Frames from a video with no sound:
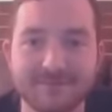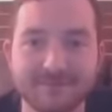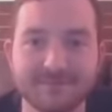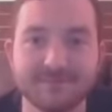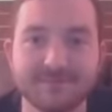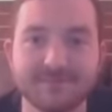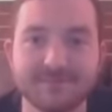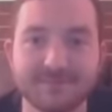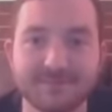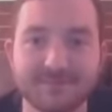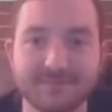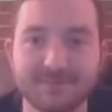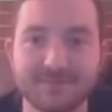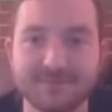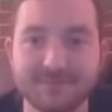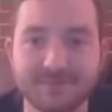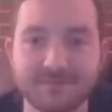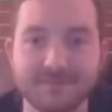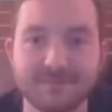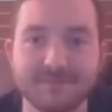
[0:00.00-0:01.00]

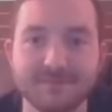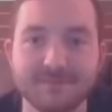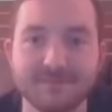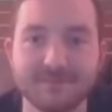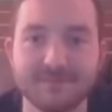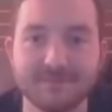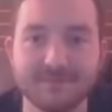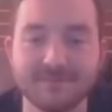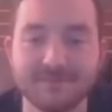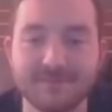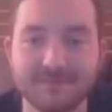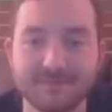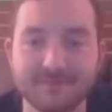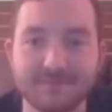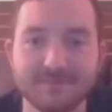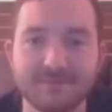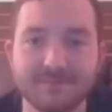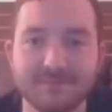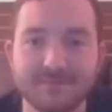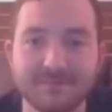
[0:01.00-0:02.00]

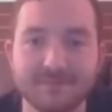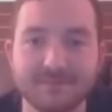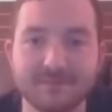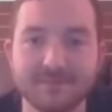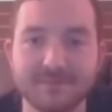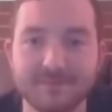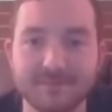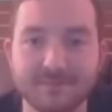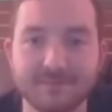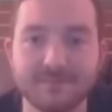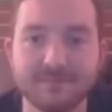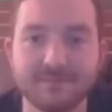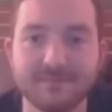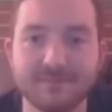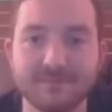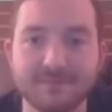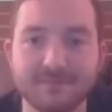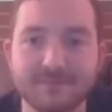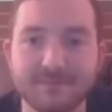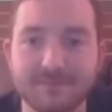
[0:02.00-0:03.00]

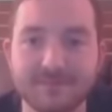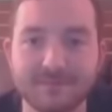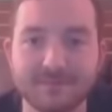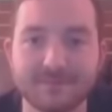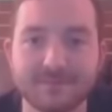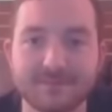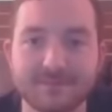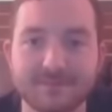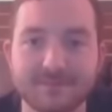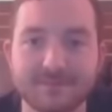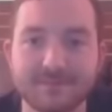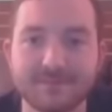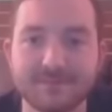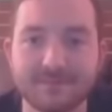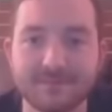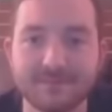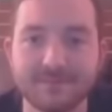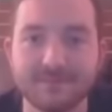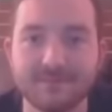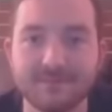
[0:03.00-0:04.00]

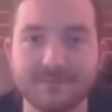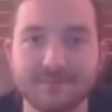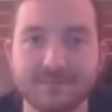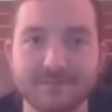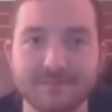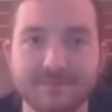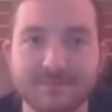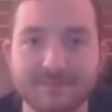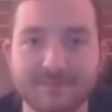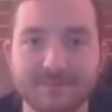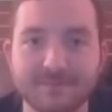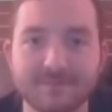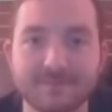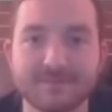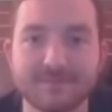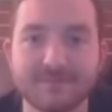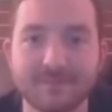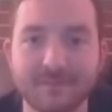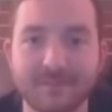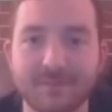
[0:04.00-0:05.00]

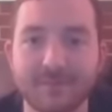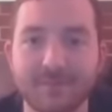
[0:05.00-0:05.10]
(not speaking)